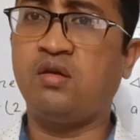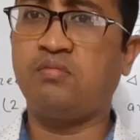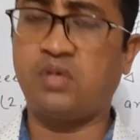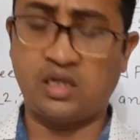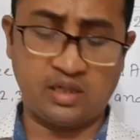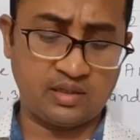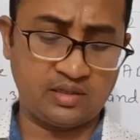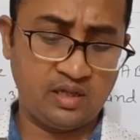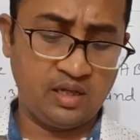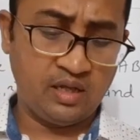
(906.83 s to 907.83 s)
vertex
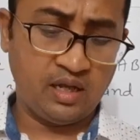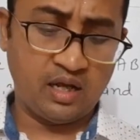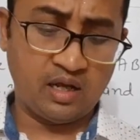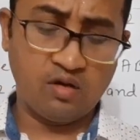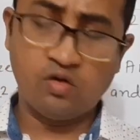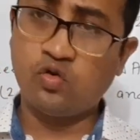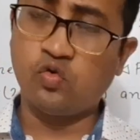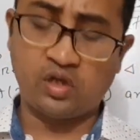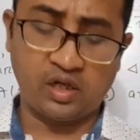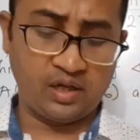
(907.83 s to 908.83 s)
A 2
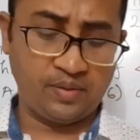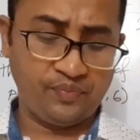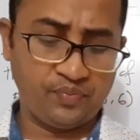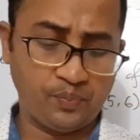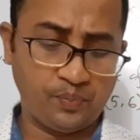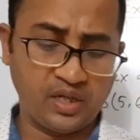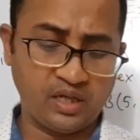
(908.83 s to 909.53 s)
3, B